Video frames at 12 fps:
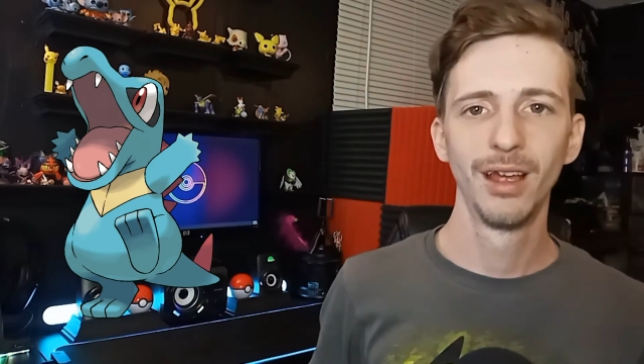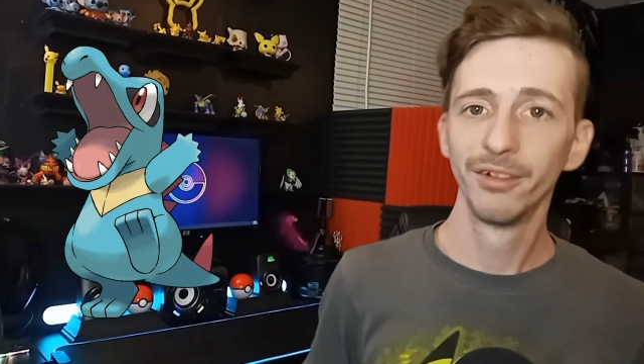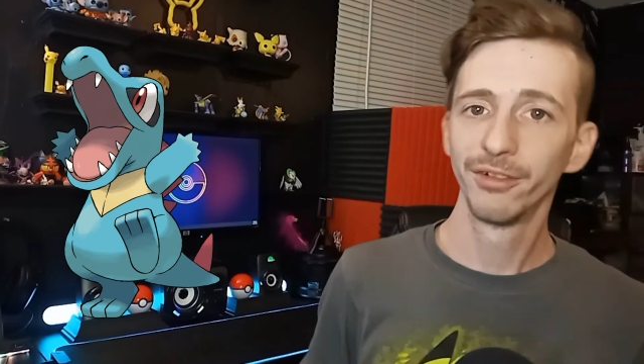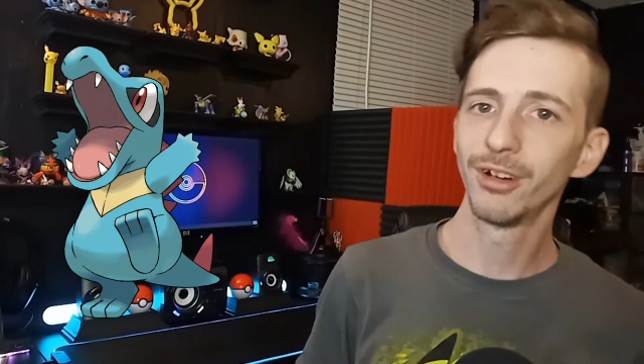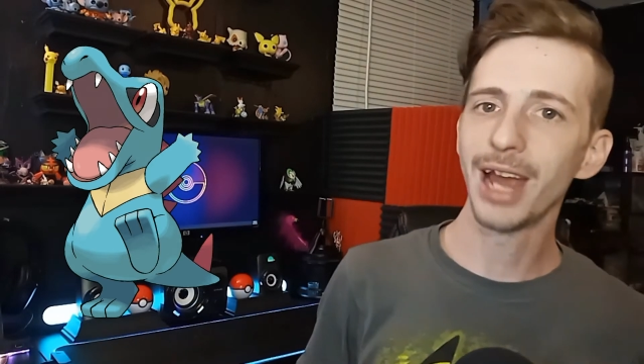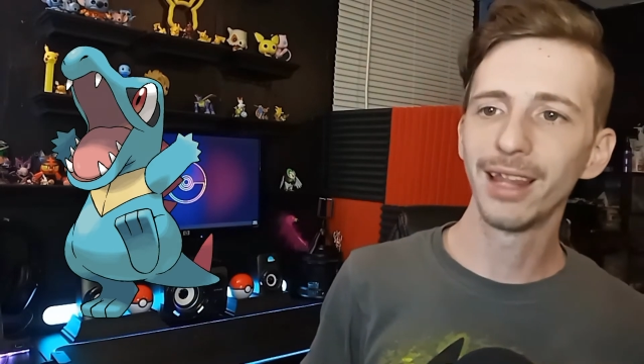
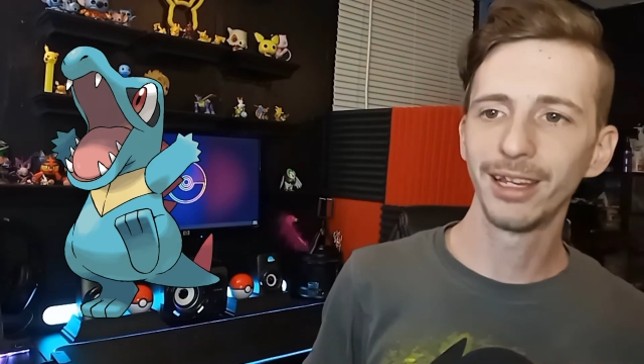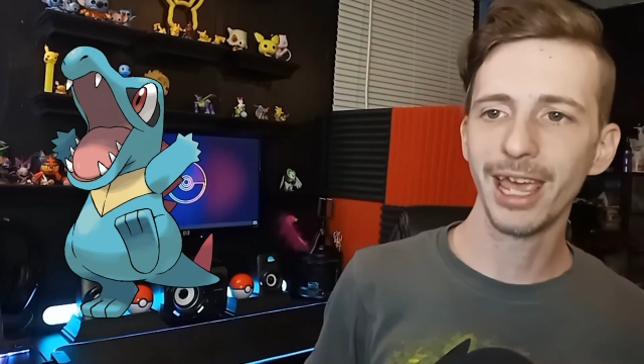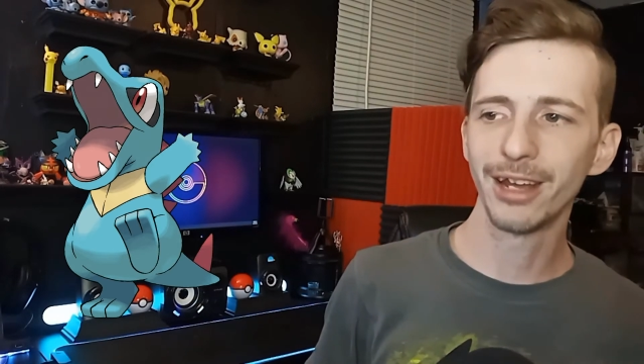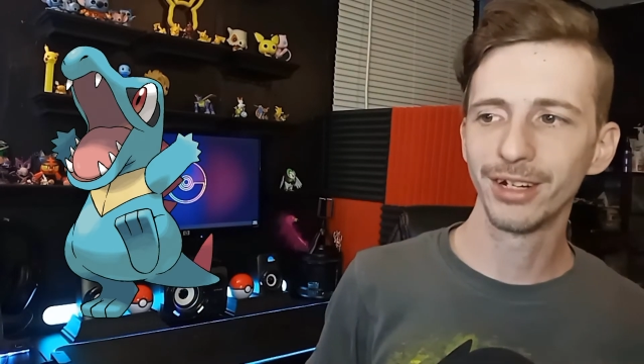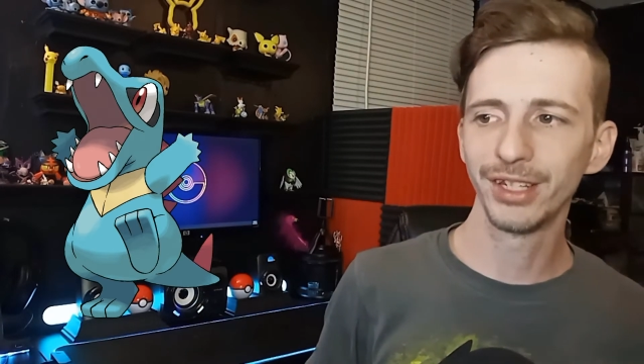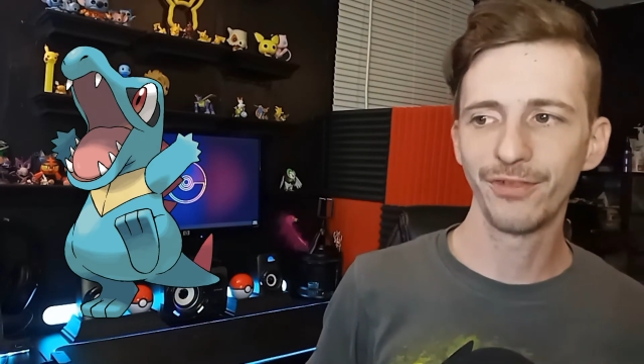
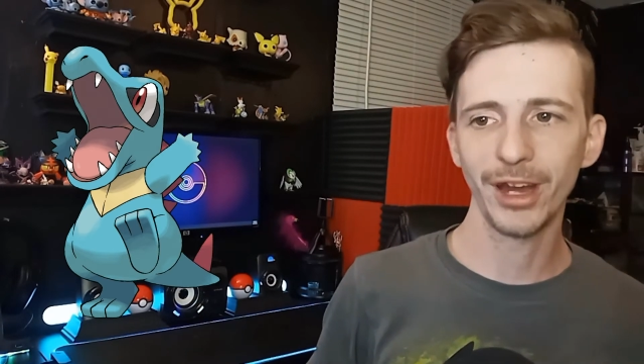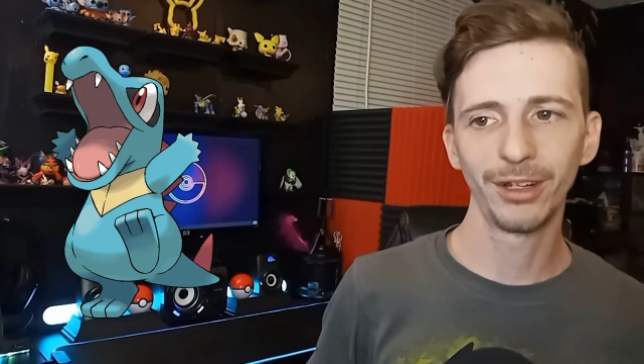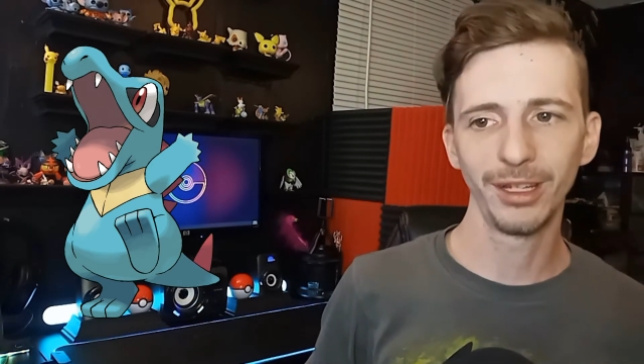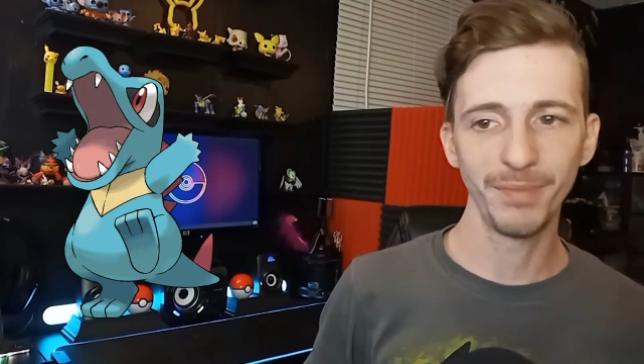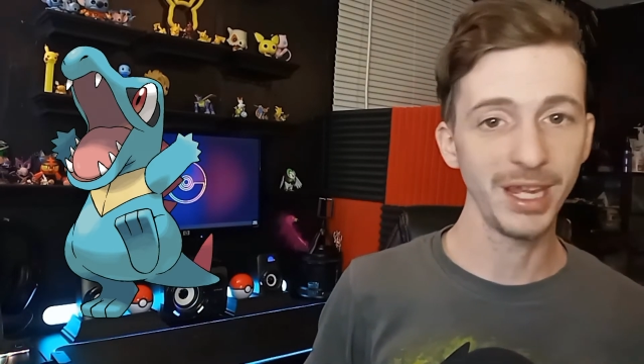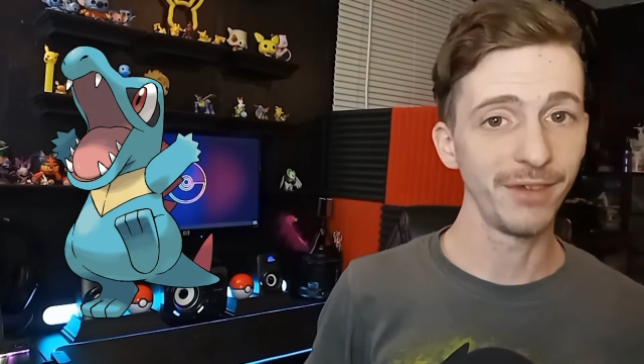Feraligatr is
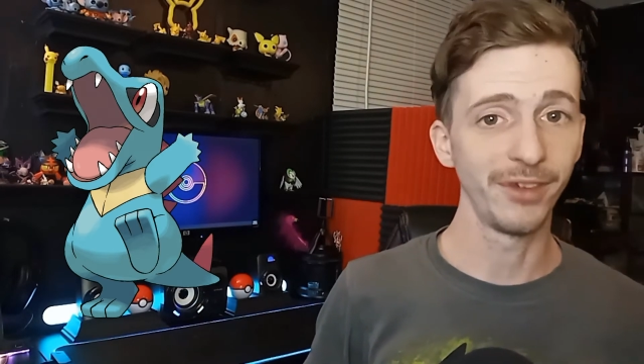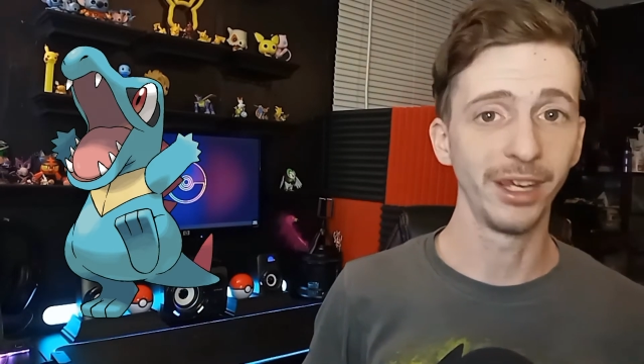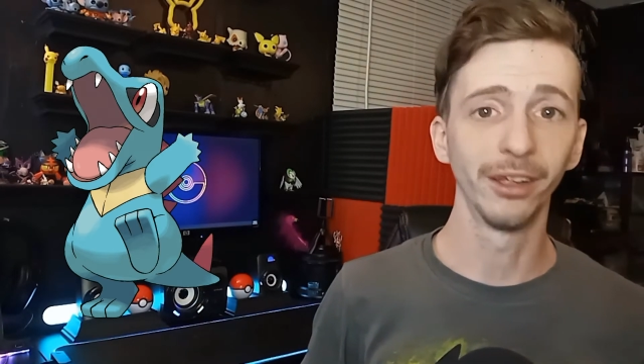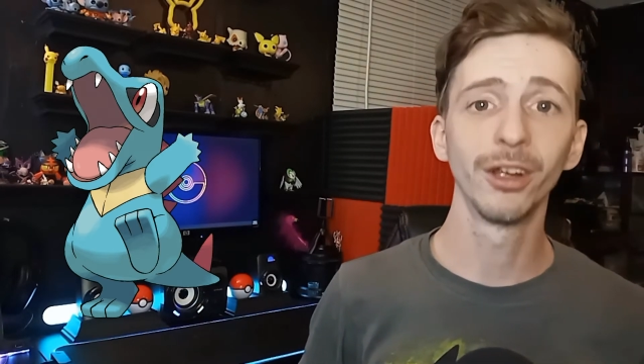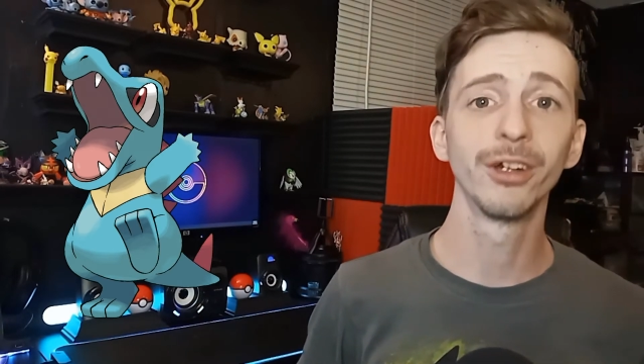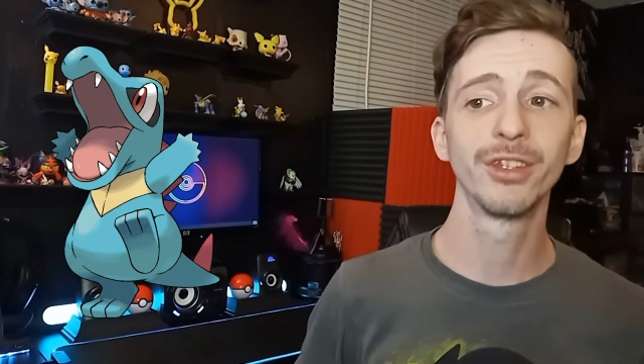fairly beefy and
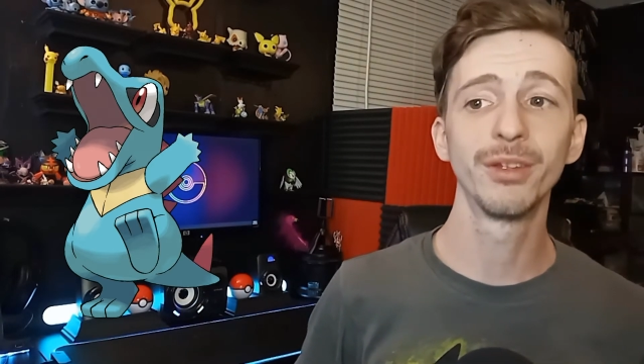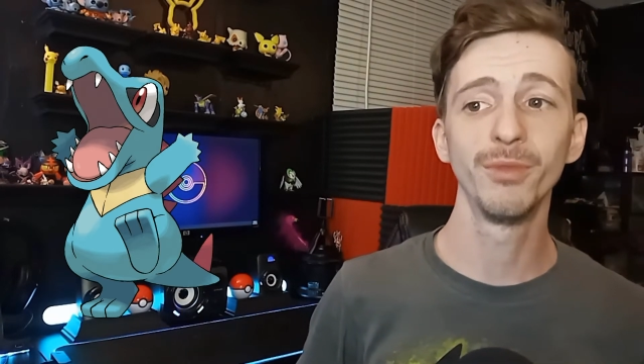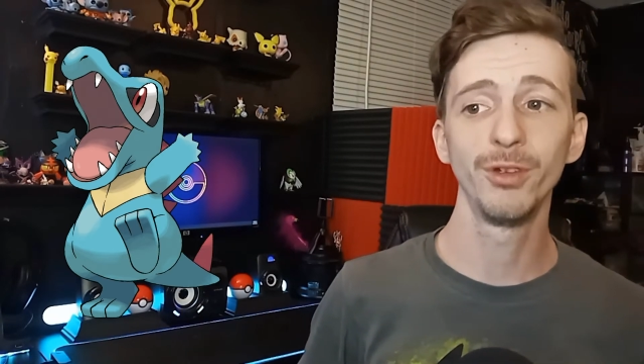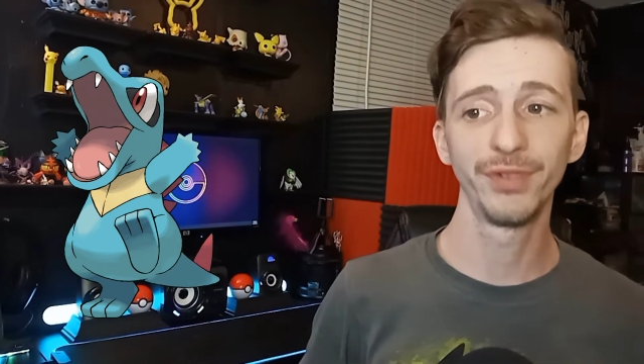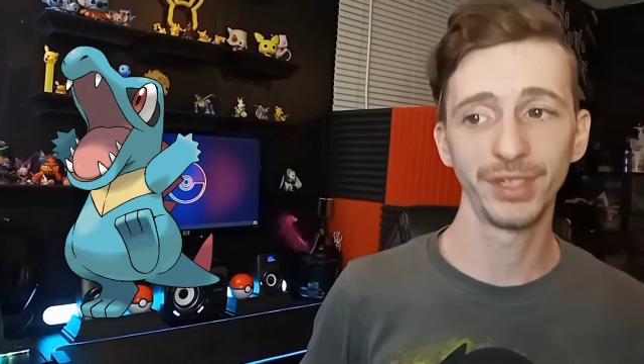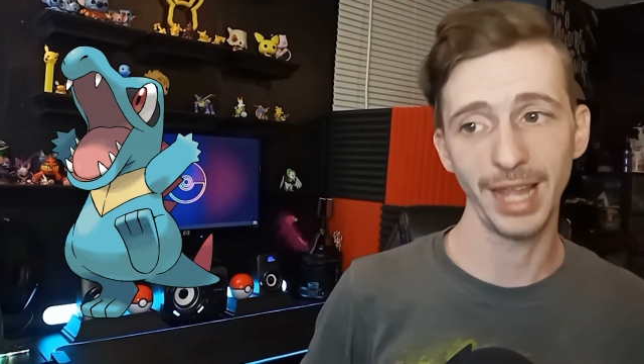learns the
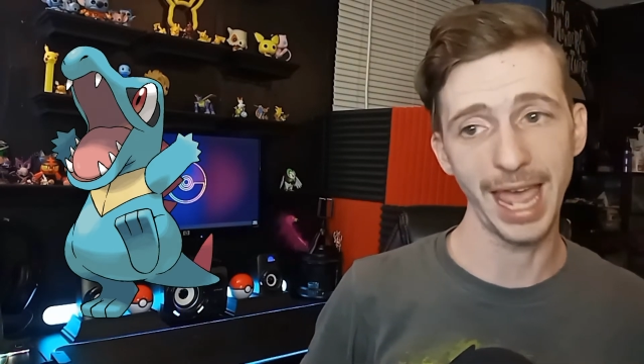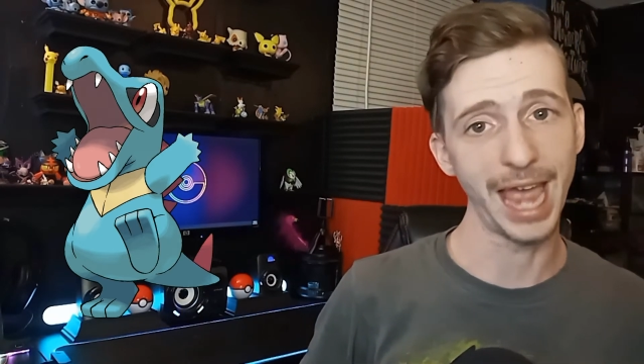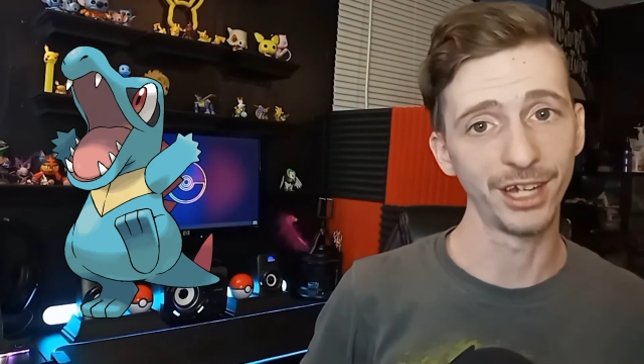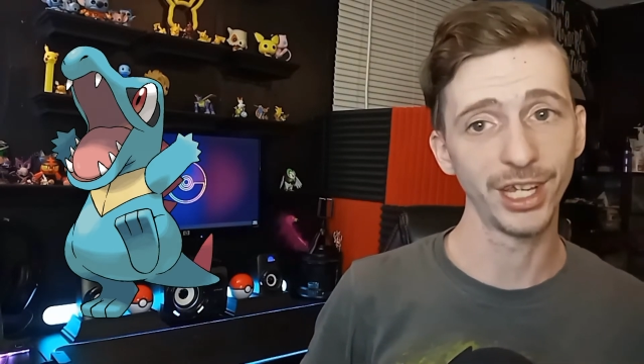move Slash,